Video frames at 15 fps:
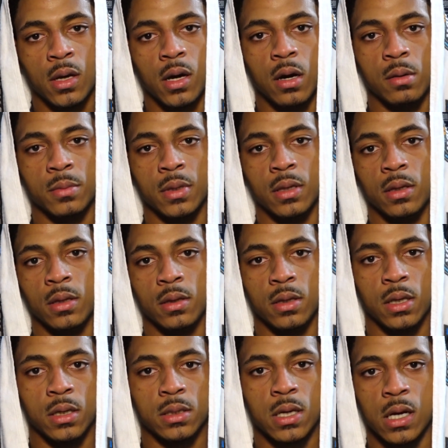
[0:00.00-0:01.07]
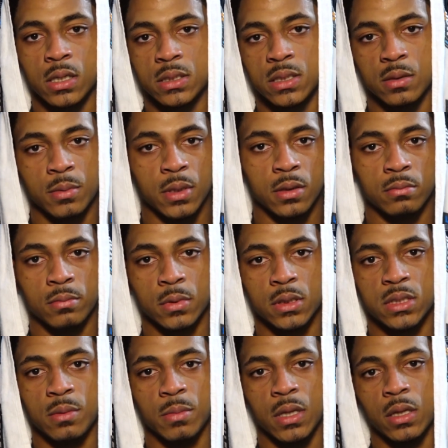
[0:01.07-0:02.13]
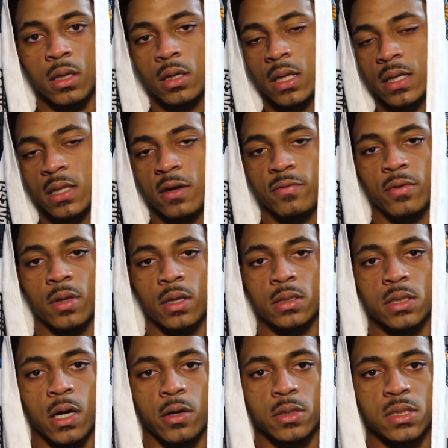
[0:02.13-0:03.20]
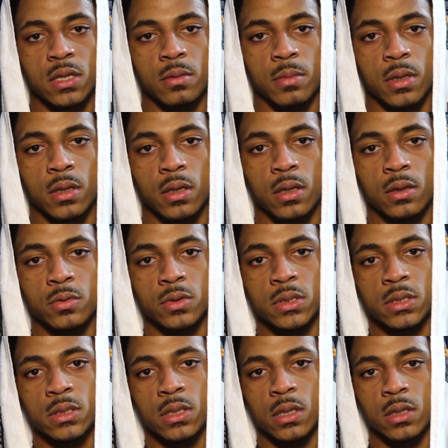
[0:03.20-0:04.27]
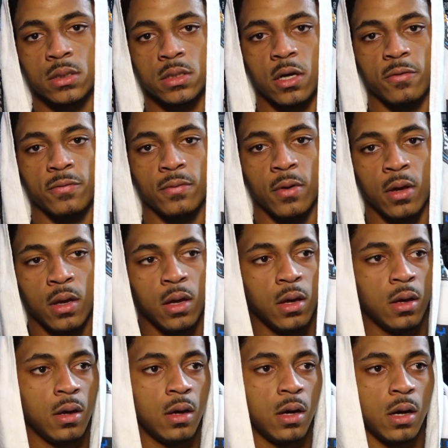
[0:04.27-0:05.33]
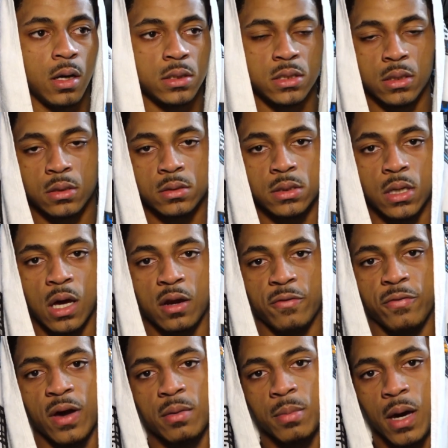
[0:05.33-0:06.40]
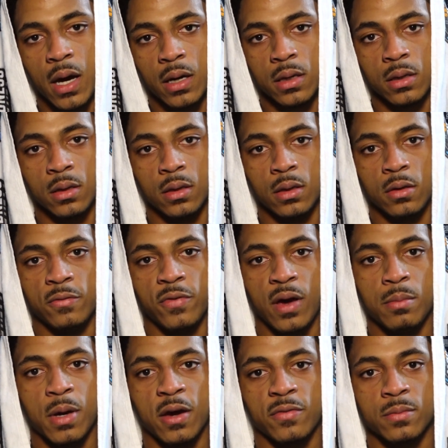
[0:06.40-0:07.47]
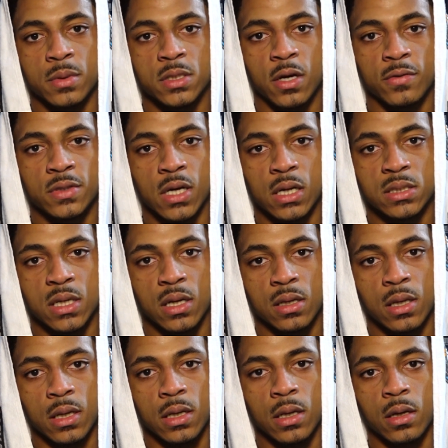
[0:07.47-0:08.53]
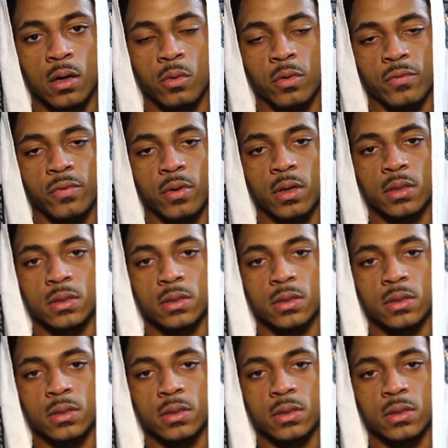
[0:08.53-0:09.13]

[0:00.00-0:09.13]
Um, and then it kind of seeming seemingly looked like that for the entire team. And it was just tough. Uh, to, to kind of fight back and, and, fight back from the tough shots that, that didn't go in for